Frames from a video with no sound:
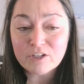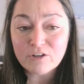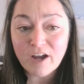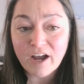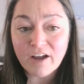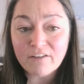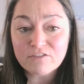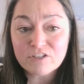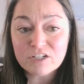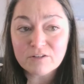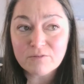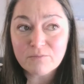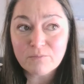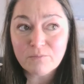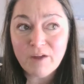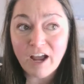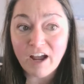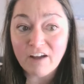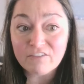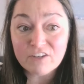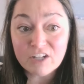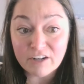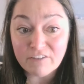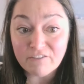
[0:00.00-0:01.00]
You have to
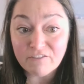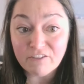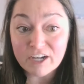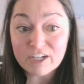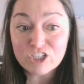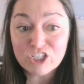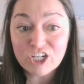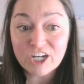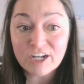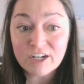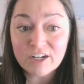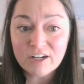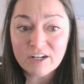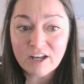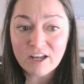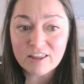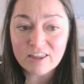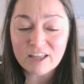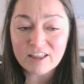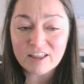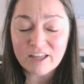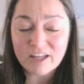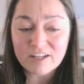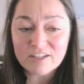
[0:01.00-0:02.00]
have conviction. I
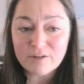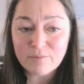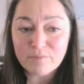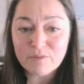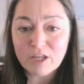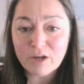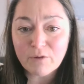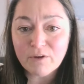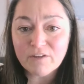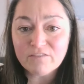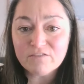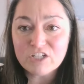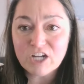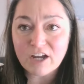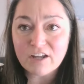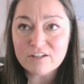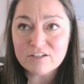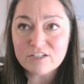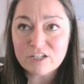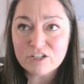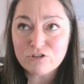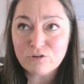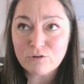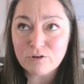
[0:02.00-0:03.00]
think that's something we've done
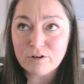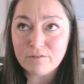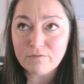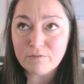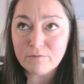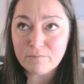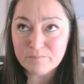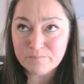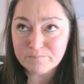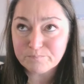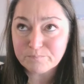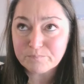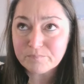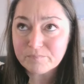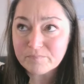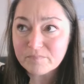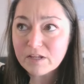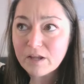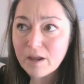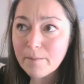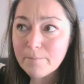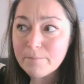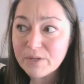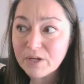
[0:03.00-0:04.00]
to sort of
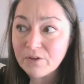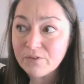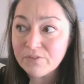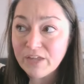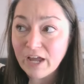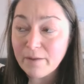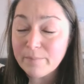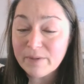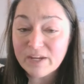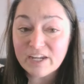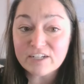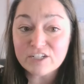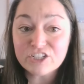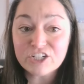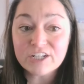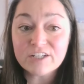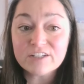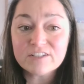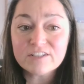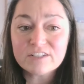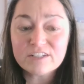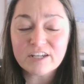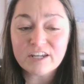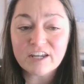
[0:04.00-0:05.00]
build that
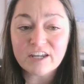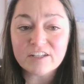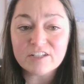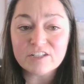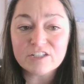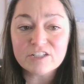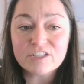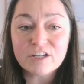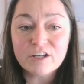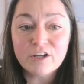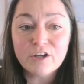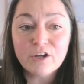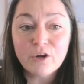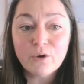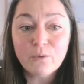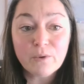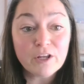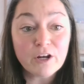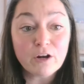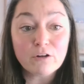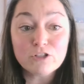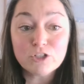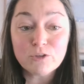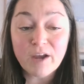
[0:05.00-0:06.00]
patience is
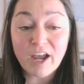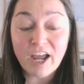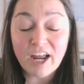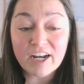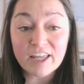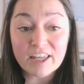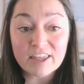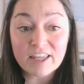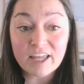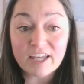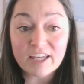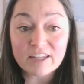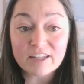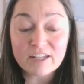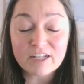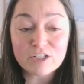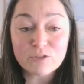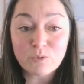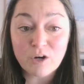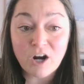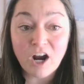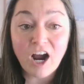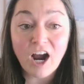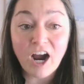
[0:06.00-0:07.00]
we don't do anything
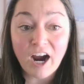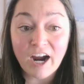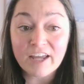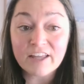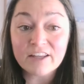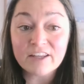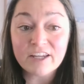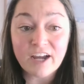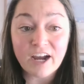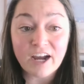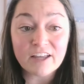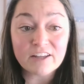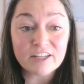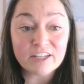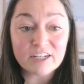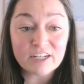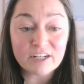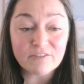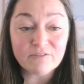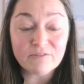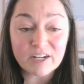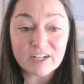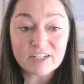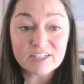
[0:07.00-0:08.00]
unless we're highly highly
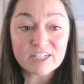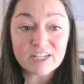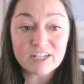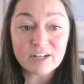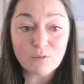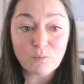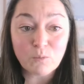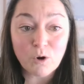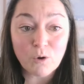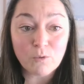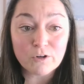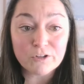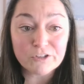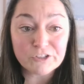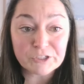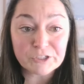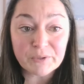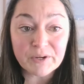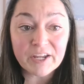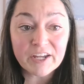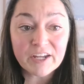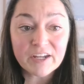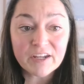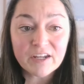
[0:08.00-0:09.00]
convicted in what we're
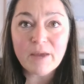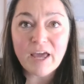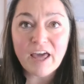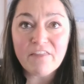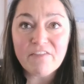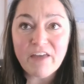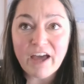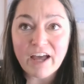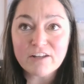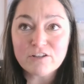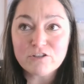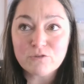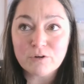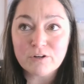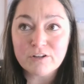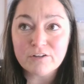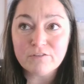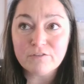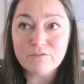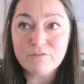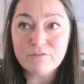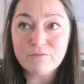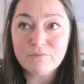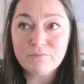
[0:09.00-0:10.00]
doing and that sort
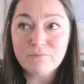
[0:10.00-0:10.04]
of